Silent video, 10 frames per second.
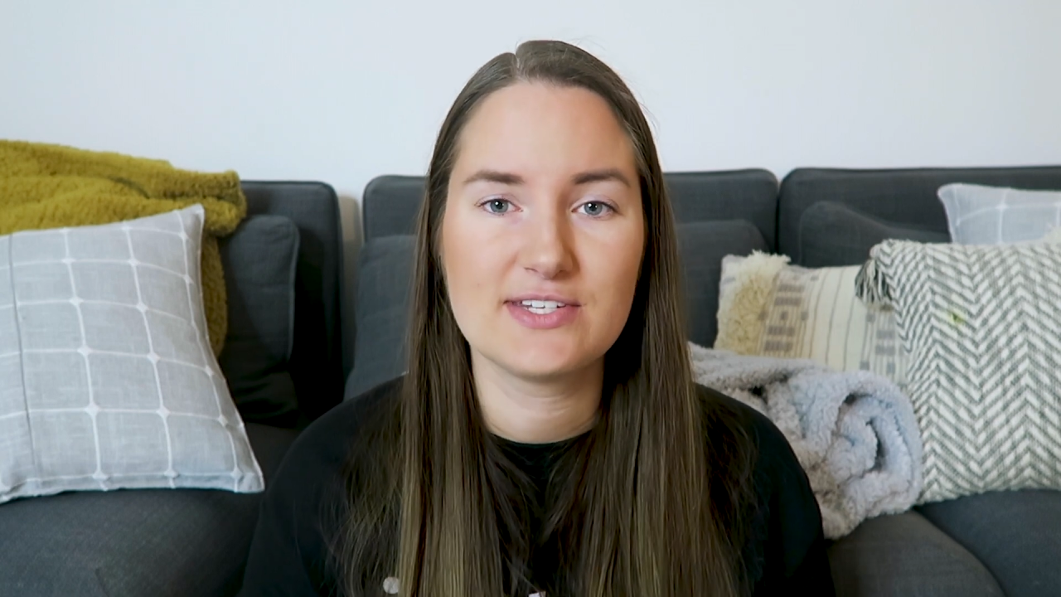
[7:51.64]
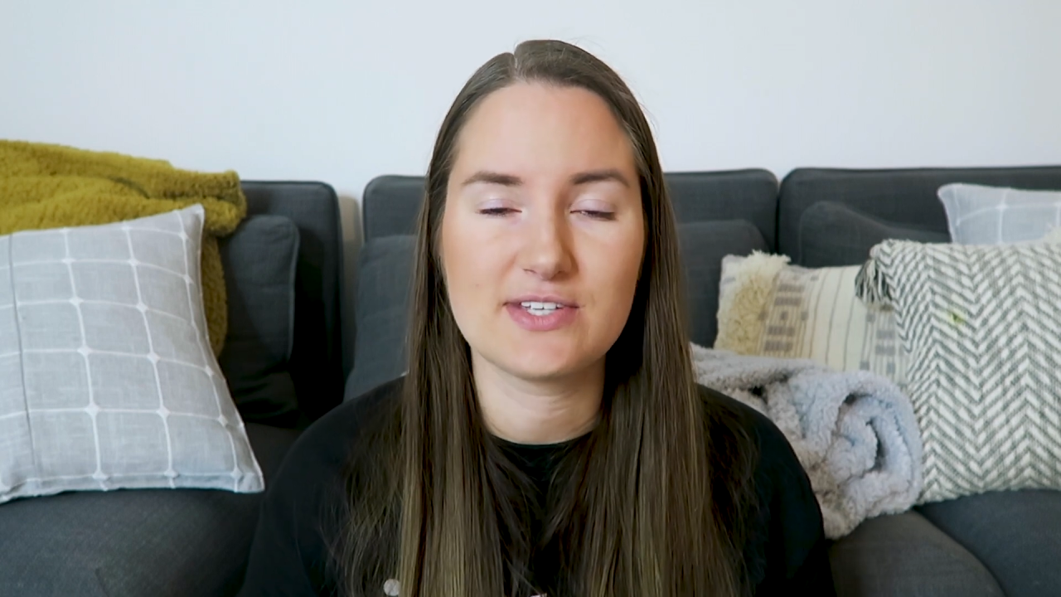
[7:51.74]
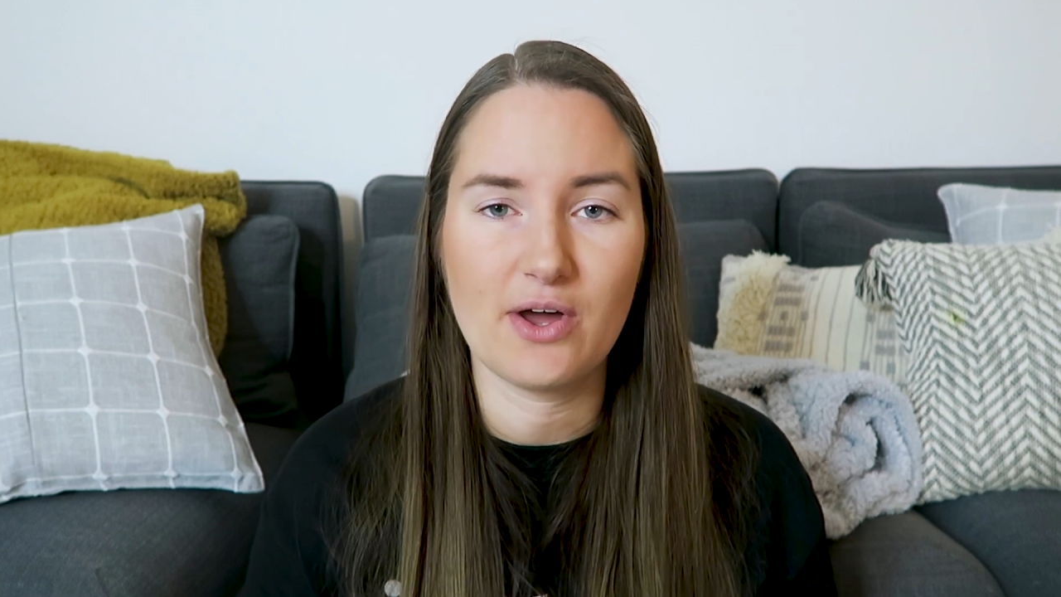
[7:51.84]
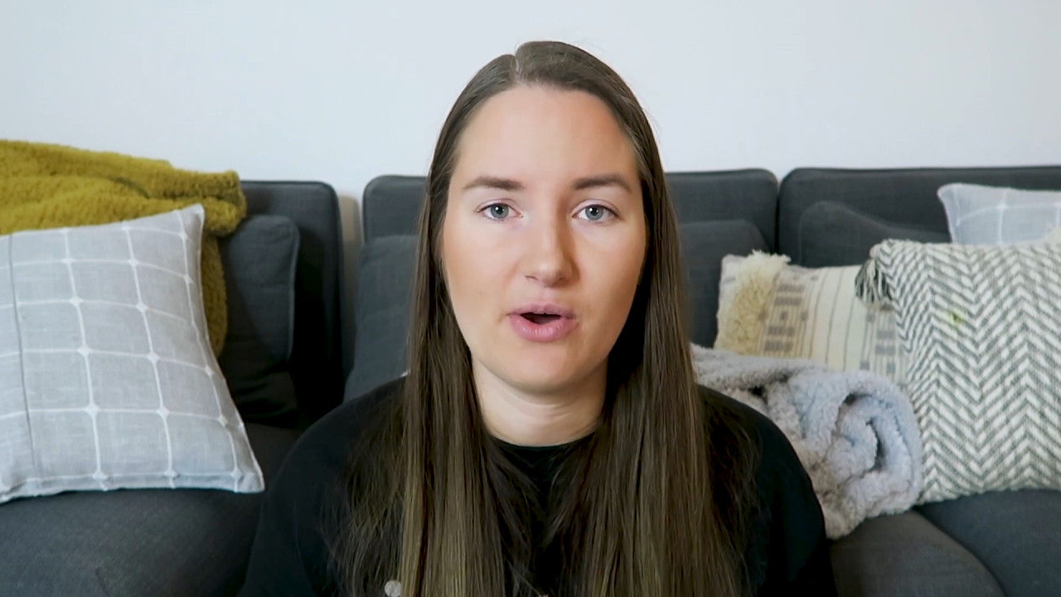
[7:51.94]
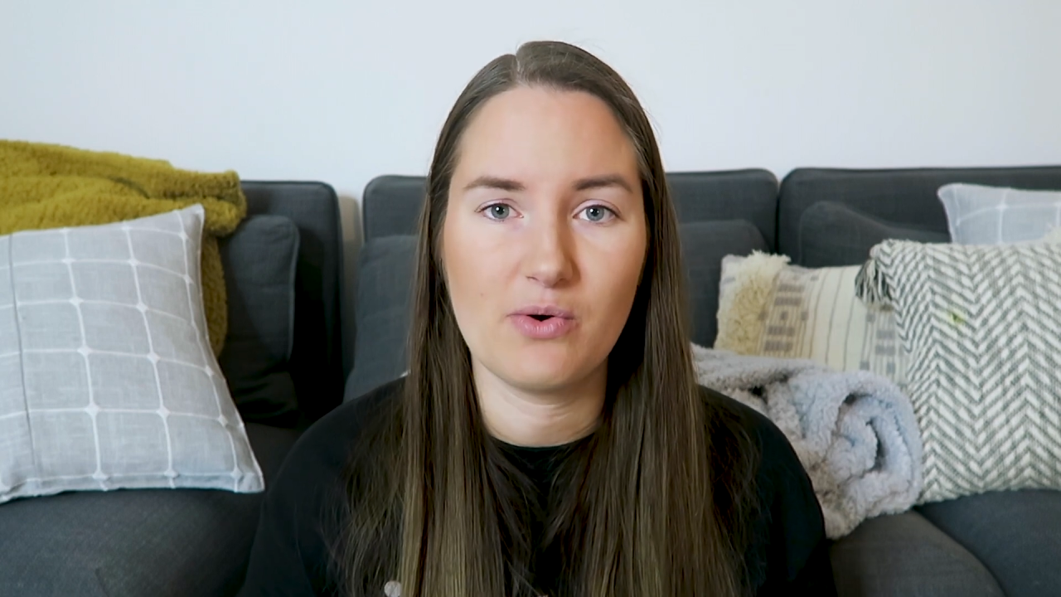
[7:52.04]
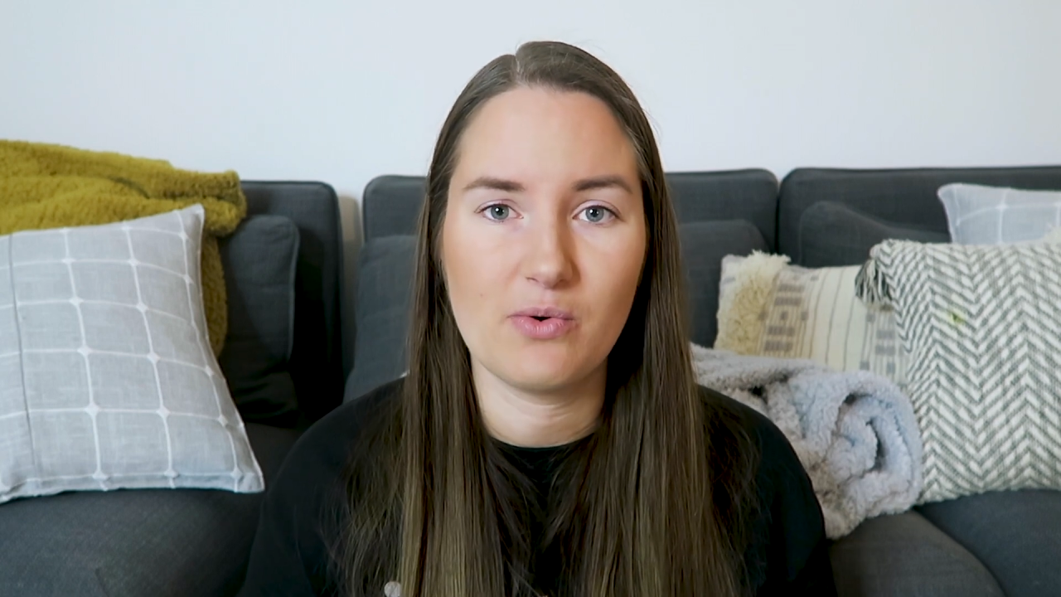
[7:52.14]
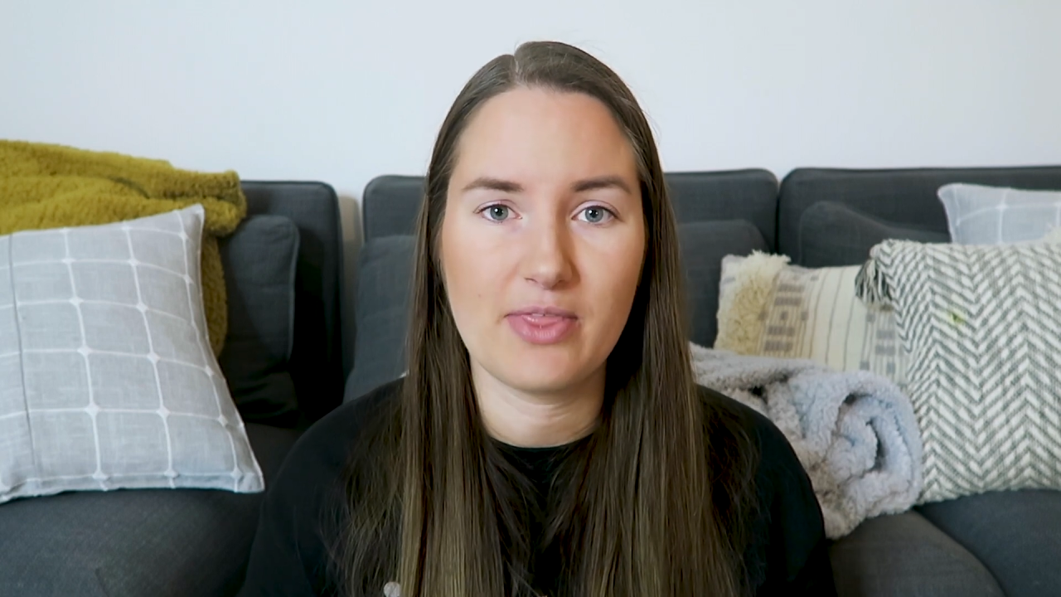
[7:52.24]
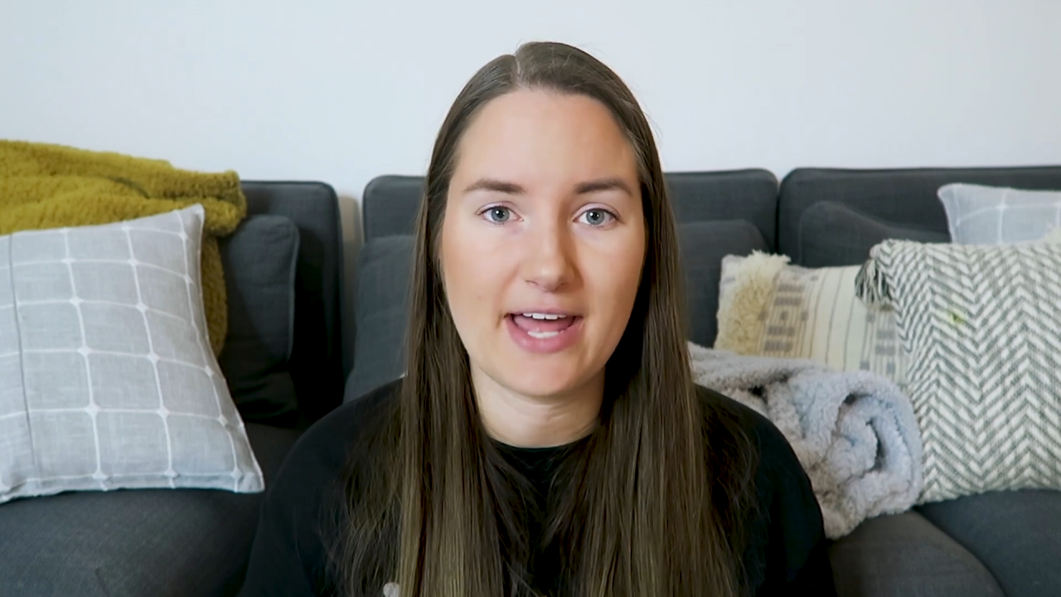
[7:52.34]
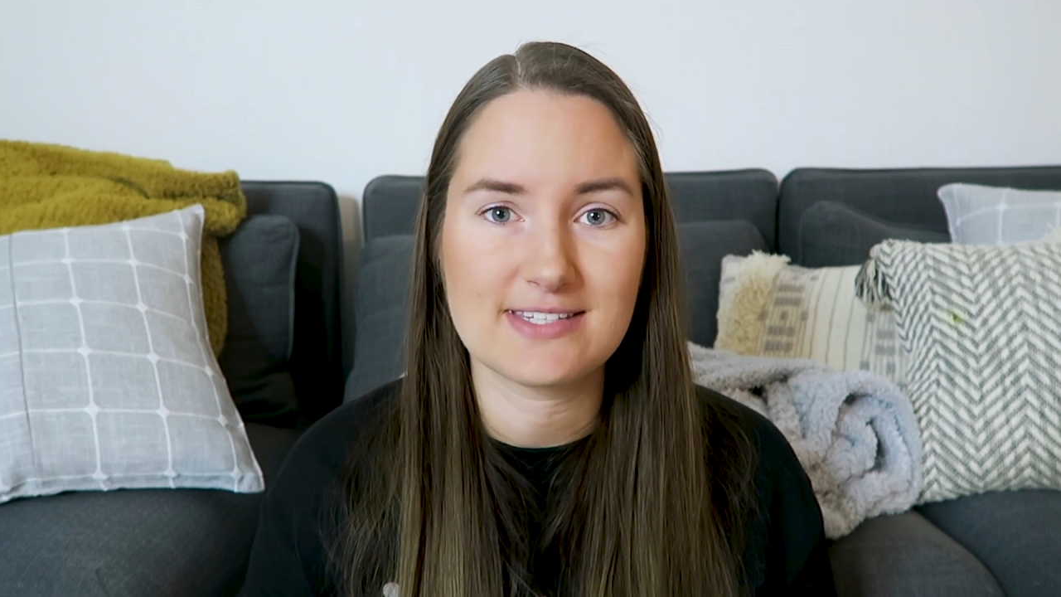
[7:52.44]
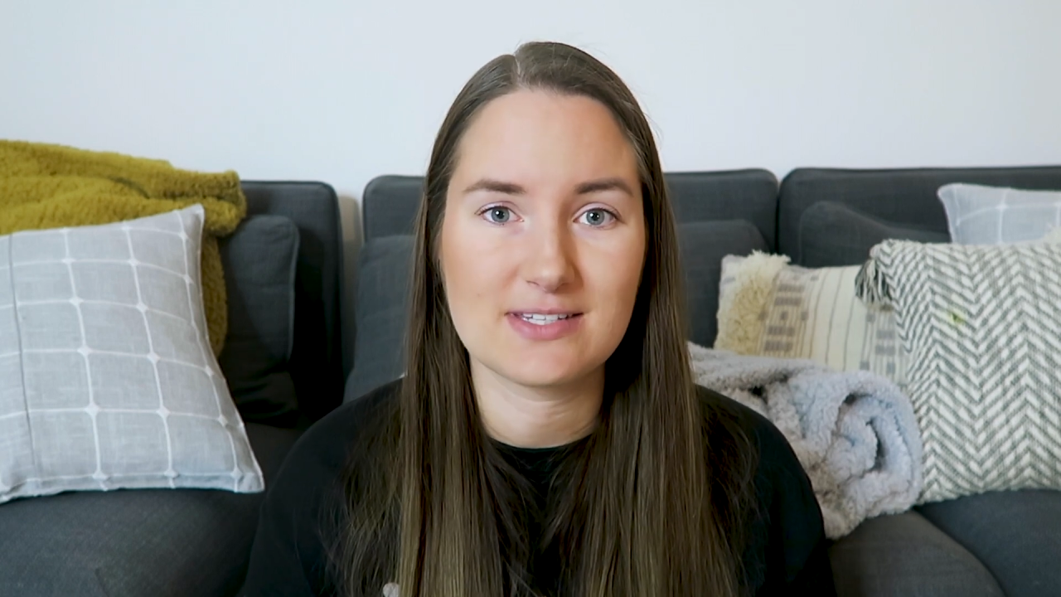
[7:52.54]
so
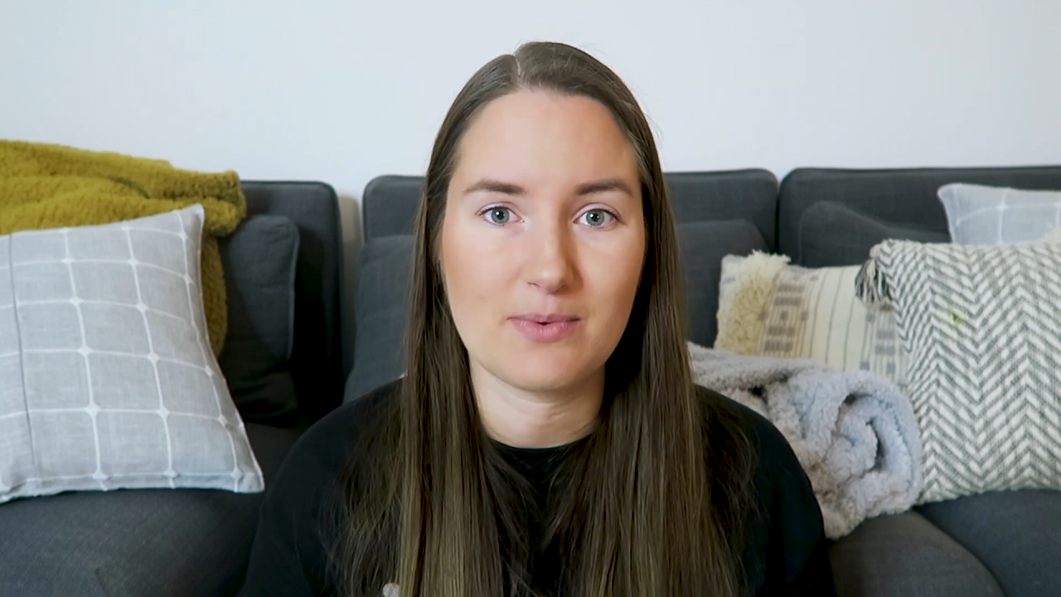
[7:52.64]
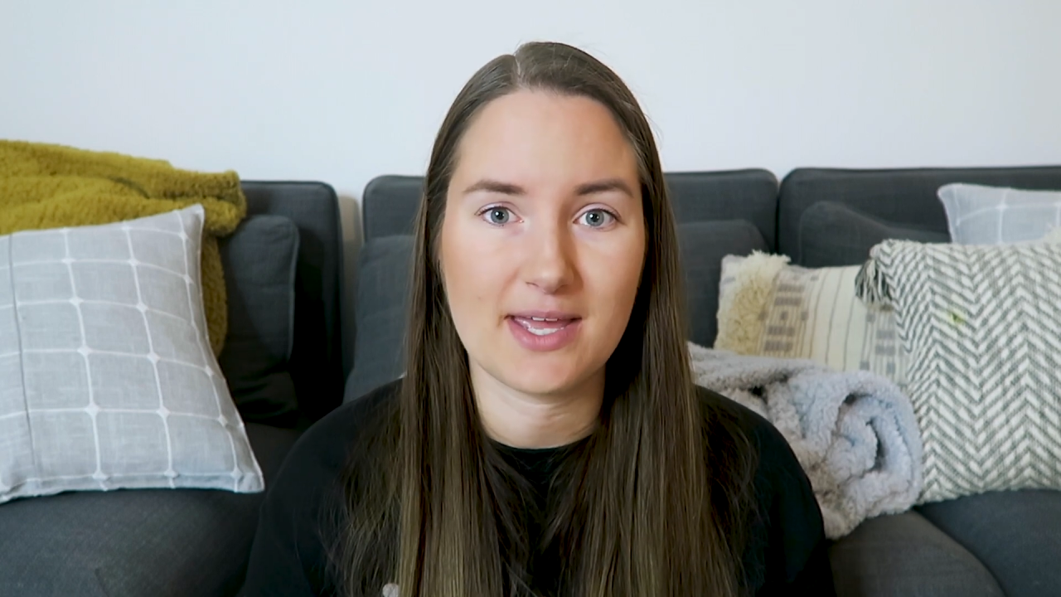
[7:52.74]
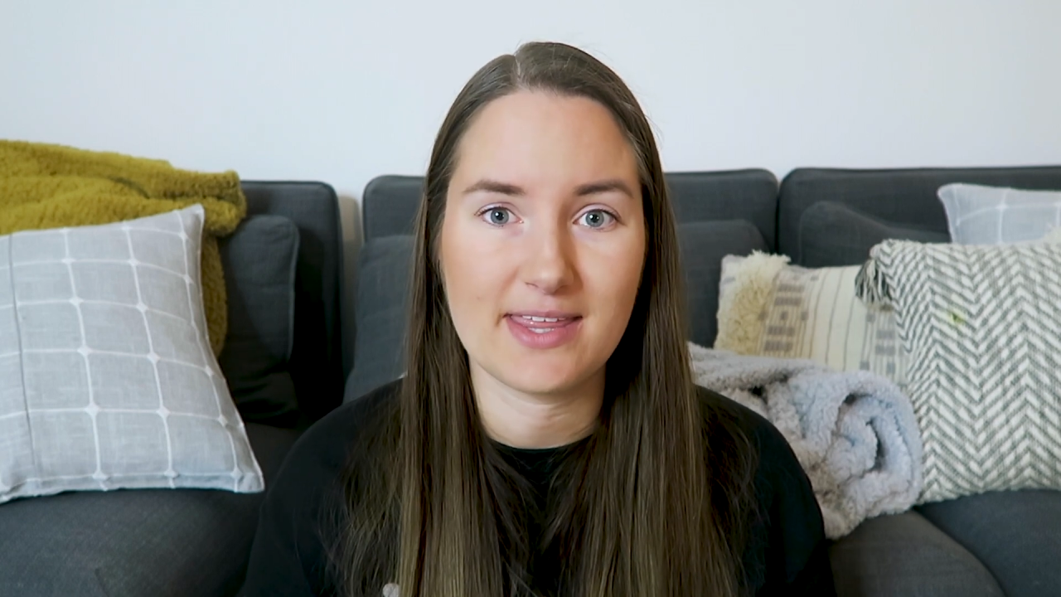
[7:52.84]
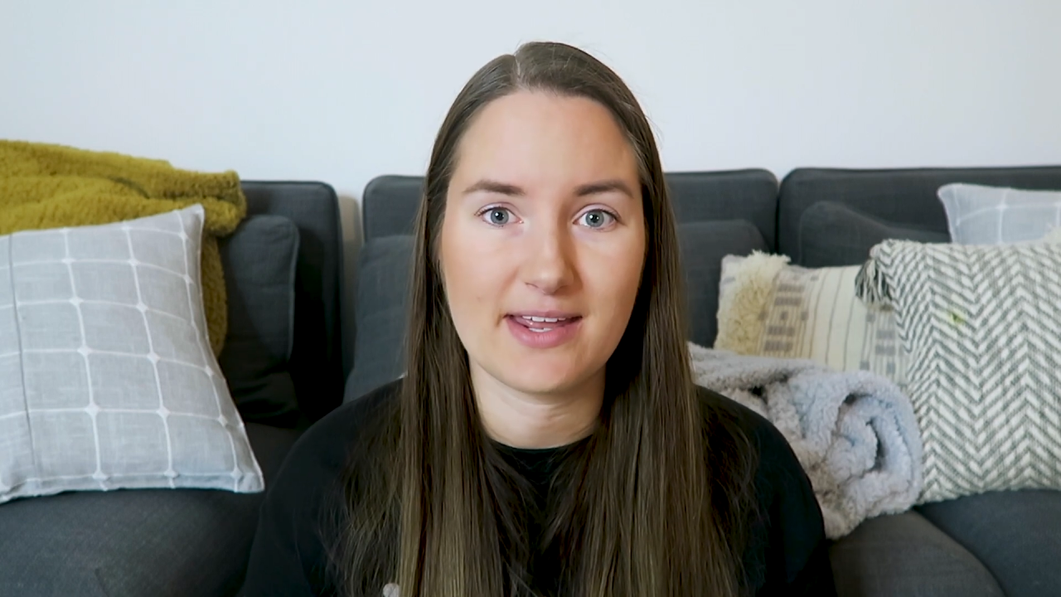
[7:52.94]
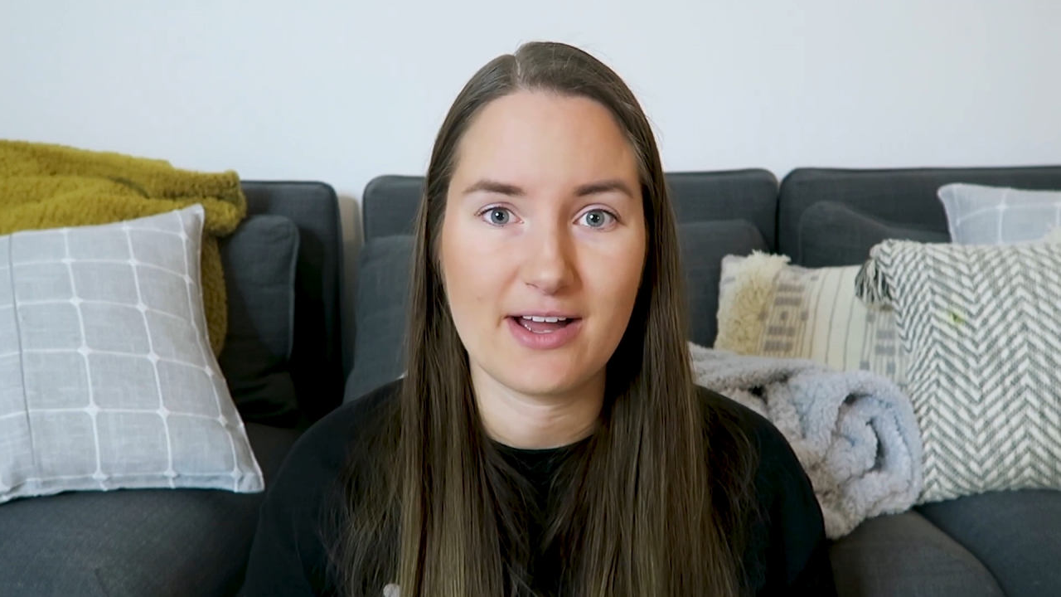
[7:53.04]
that's the way that